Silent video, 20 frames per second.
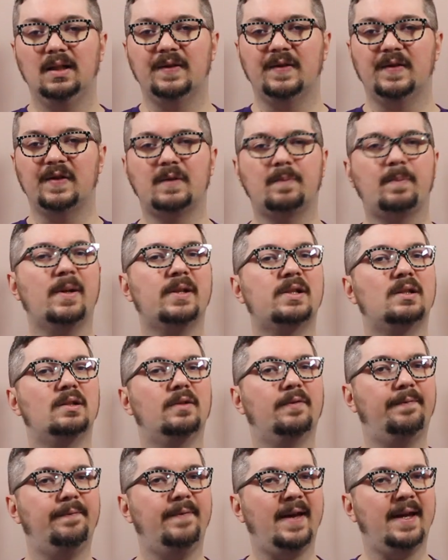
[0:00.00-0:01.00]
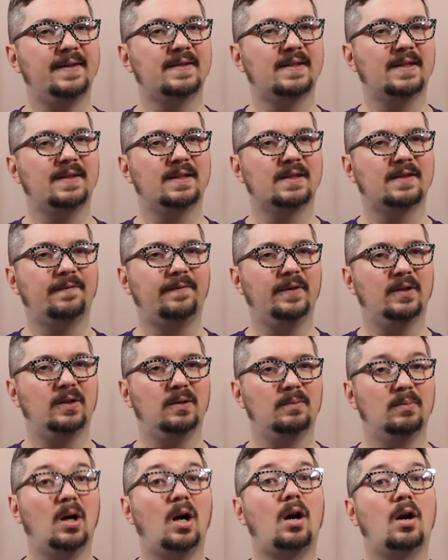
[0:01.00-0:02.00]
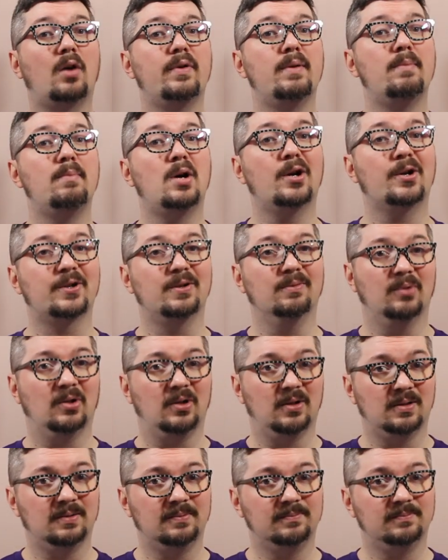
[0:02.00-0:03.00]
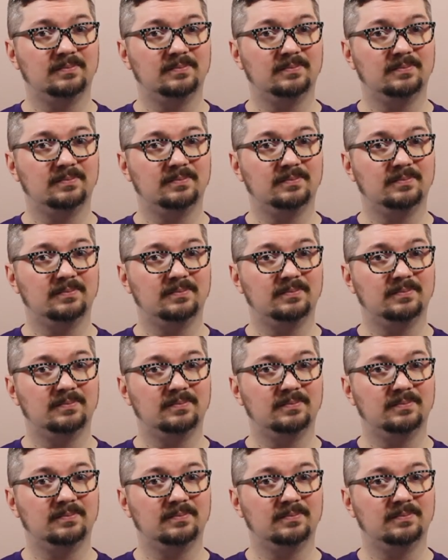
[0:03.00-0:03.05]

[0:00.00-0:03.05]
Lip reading: The special effects in this film are remarkable.